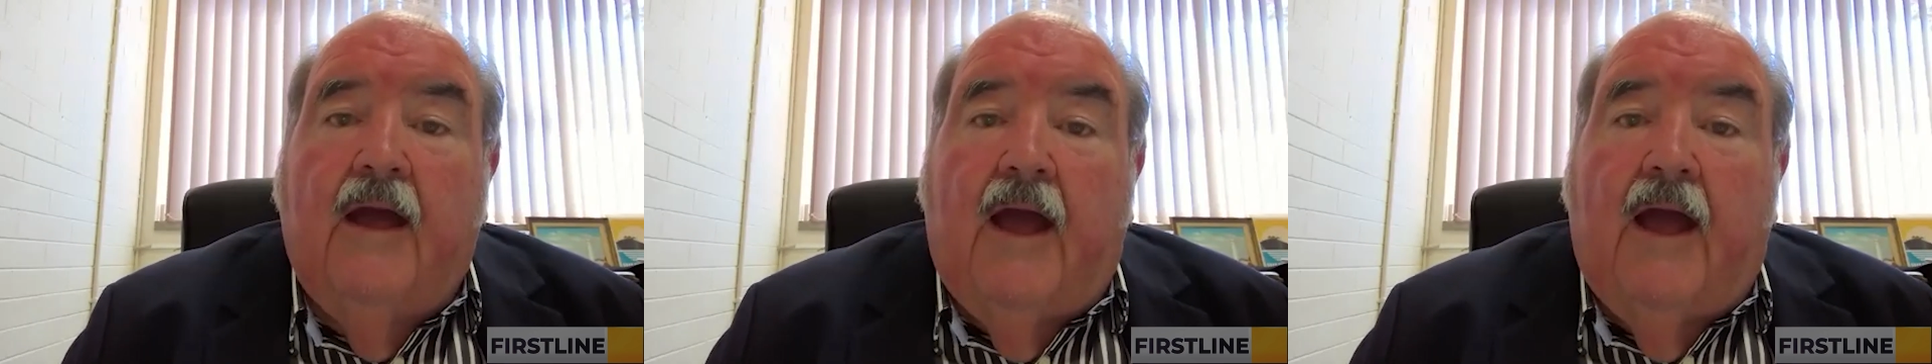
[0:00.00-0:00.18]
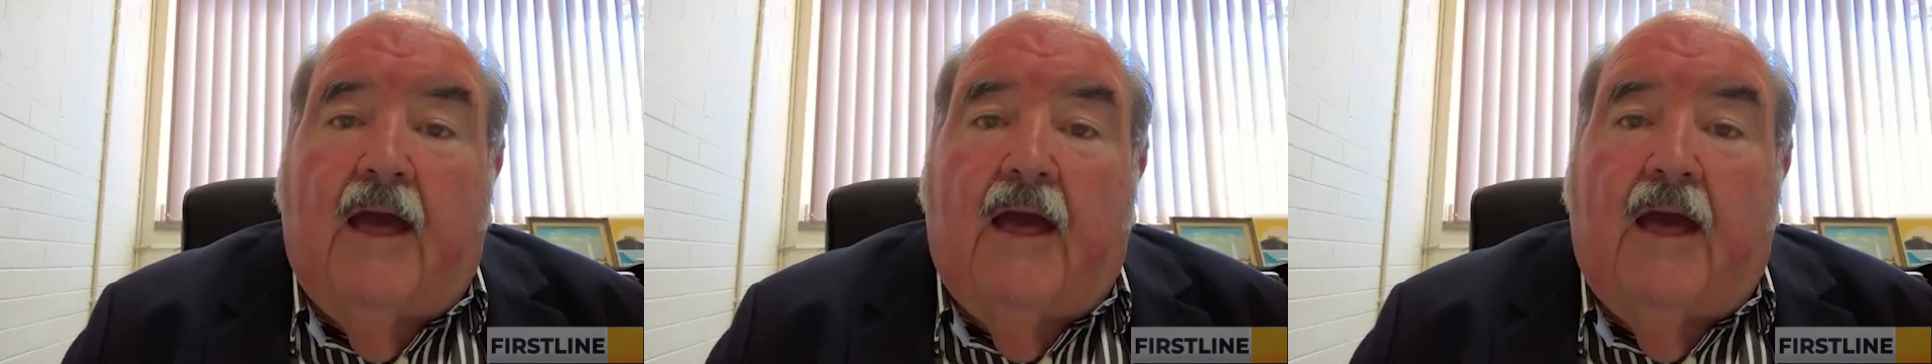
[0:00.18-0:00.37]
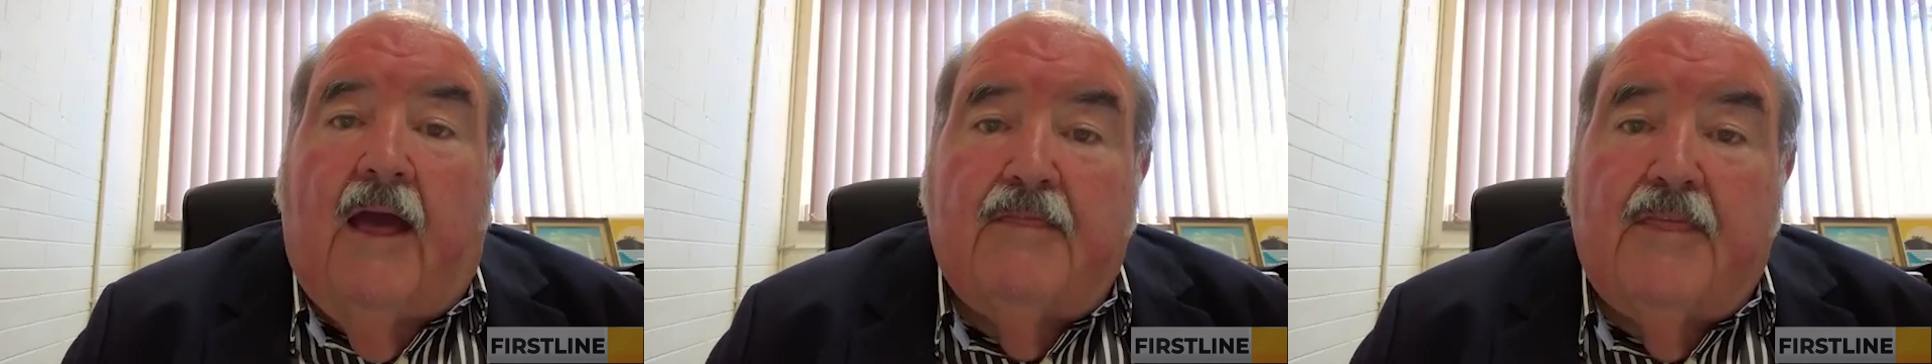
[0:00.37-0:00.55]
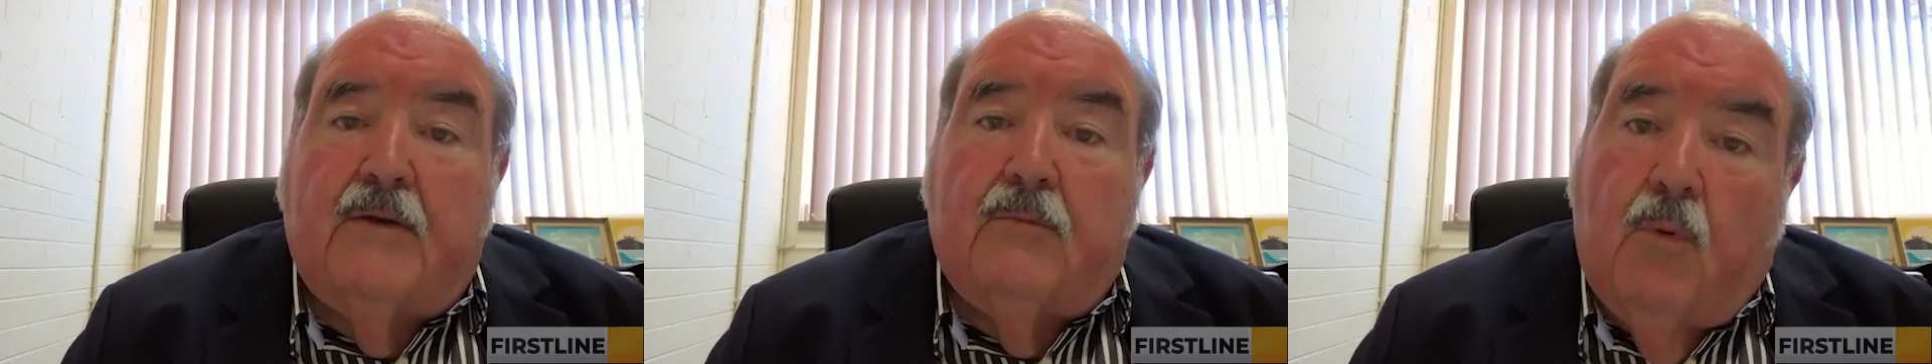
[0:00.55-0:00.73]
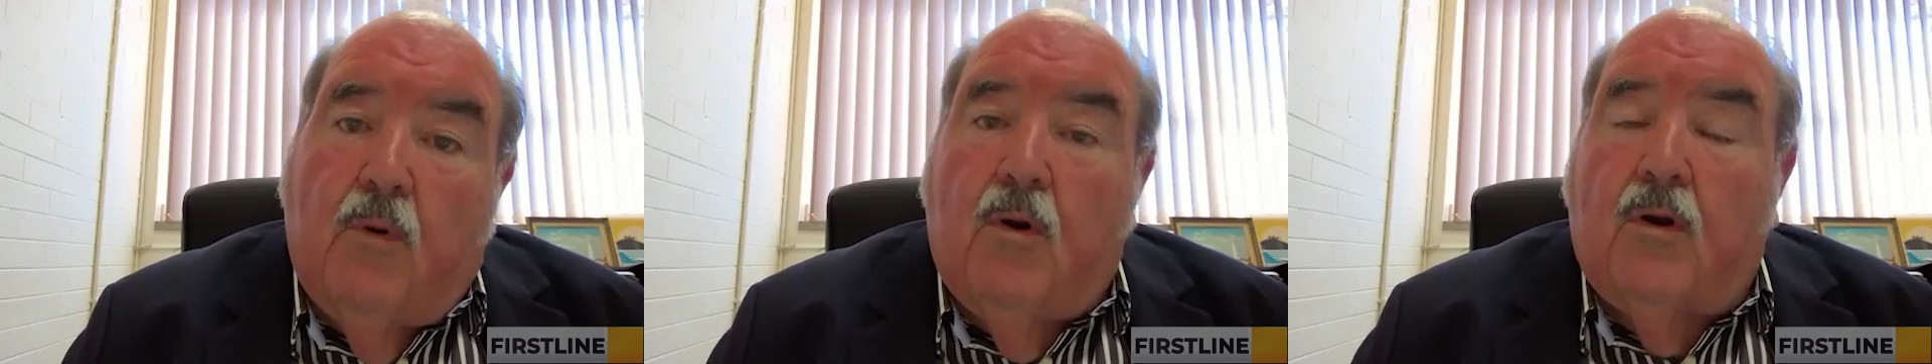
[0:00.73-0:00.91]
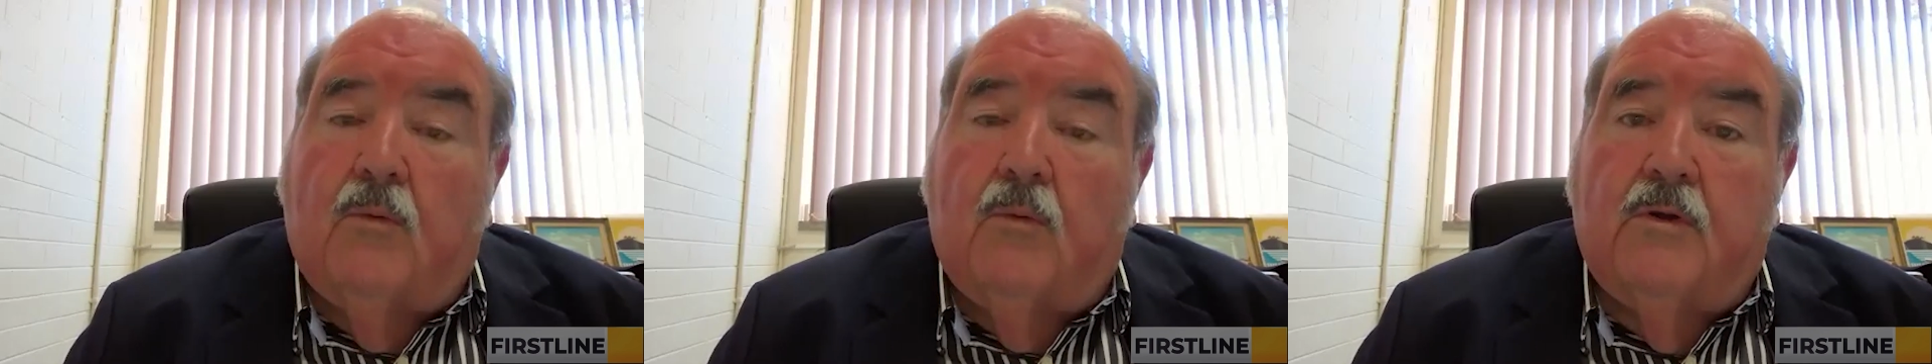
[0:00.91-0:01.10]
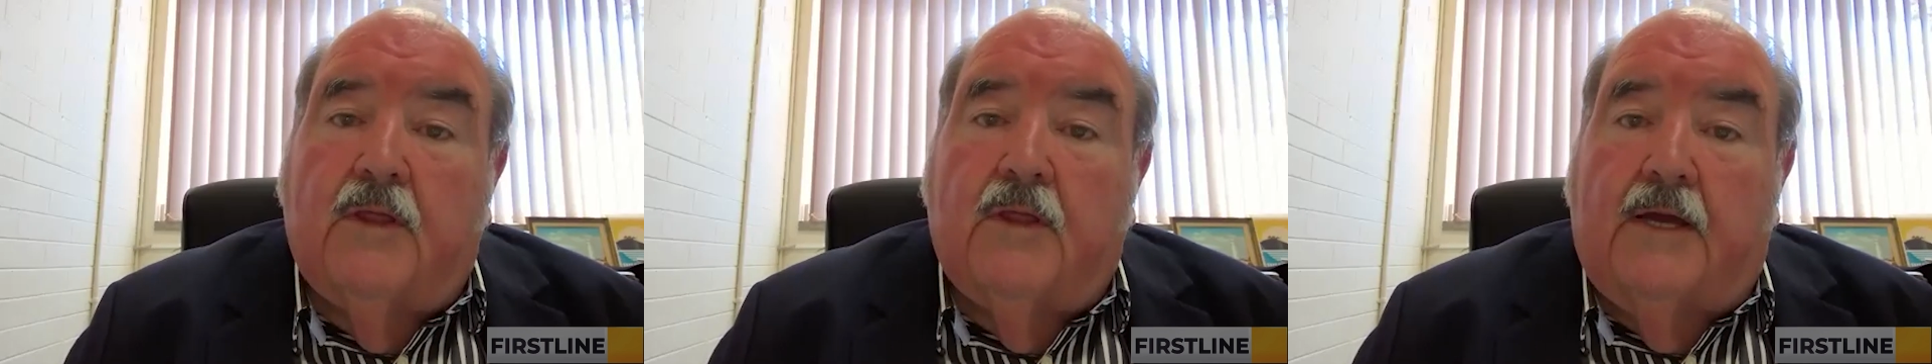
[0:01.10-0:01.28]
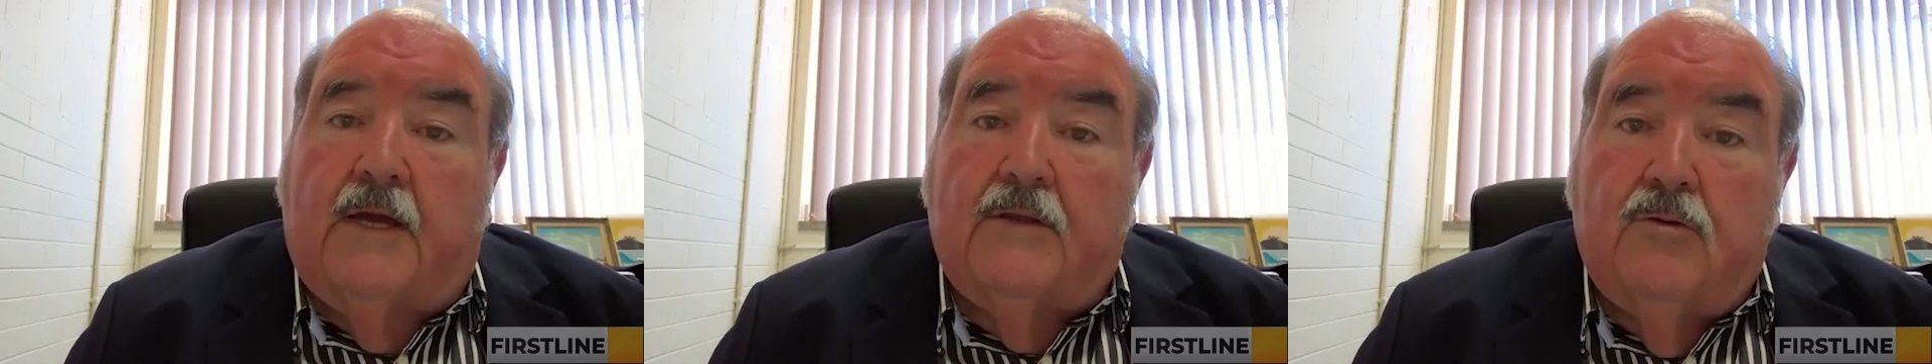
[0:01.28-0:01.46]
and then work
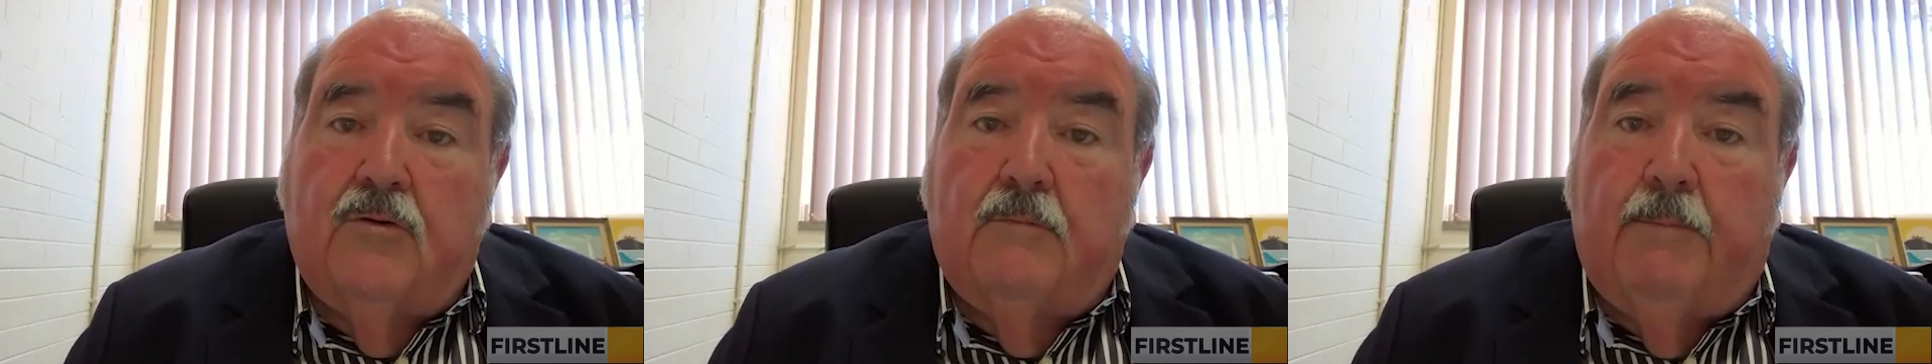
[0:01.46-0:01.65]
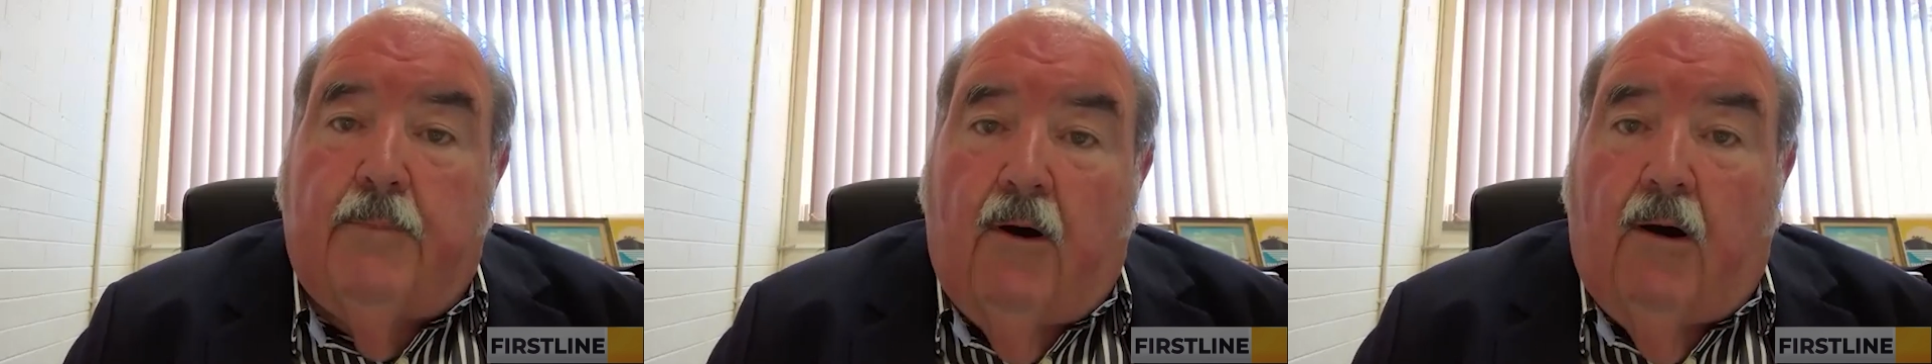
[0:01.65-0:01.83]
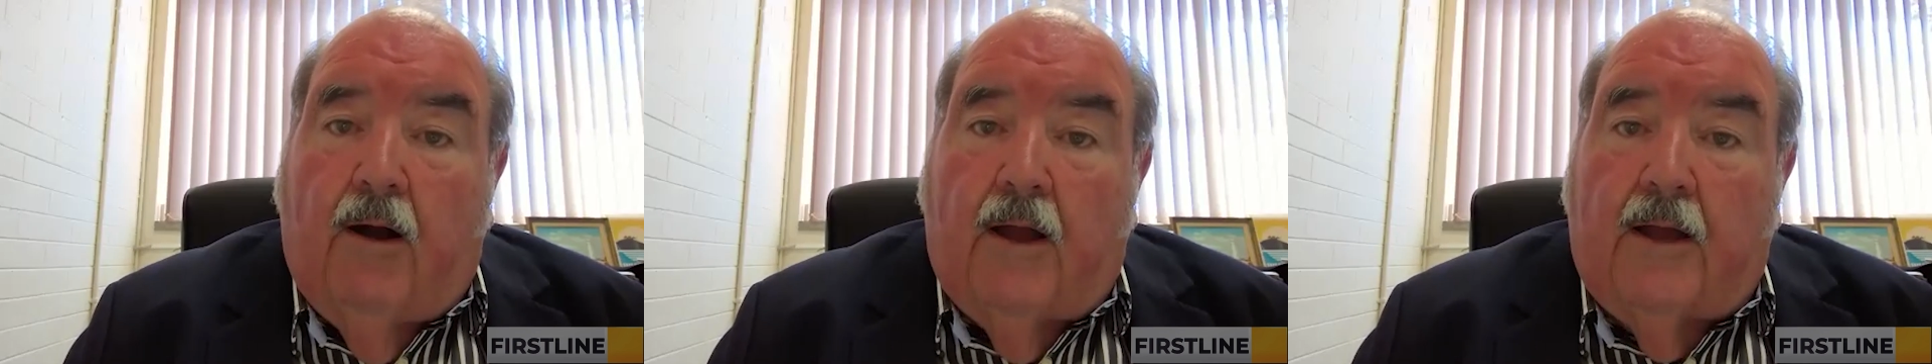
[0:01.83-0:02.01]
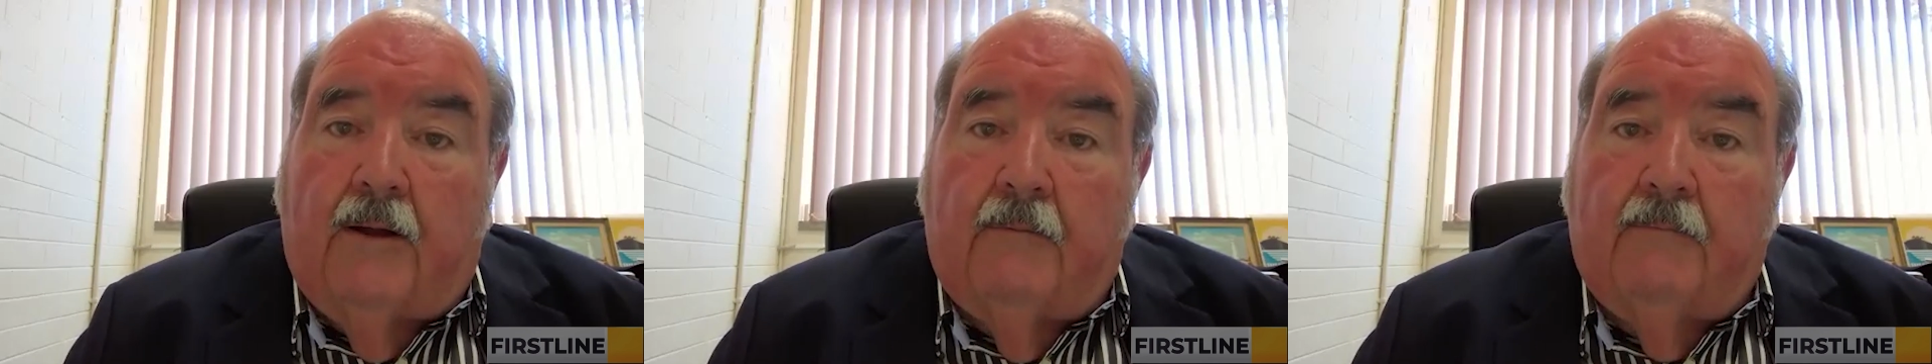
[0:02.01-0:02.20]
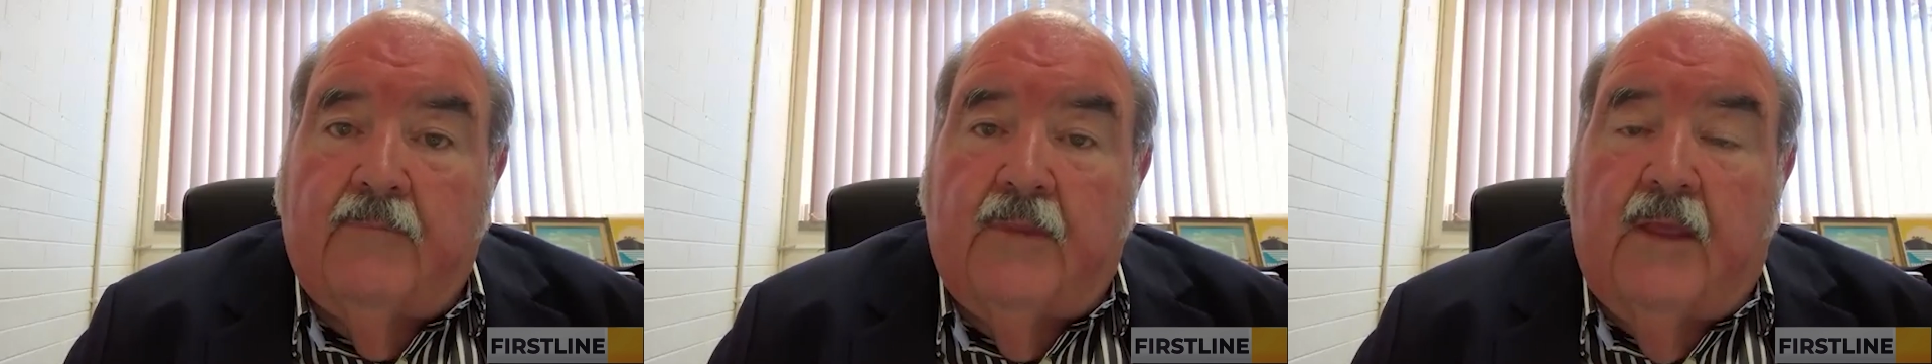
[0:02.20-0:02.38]
with a new buyer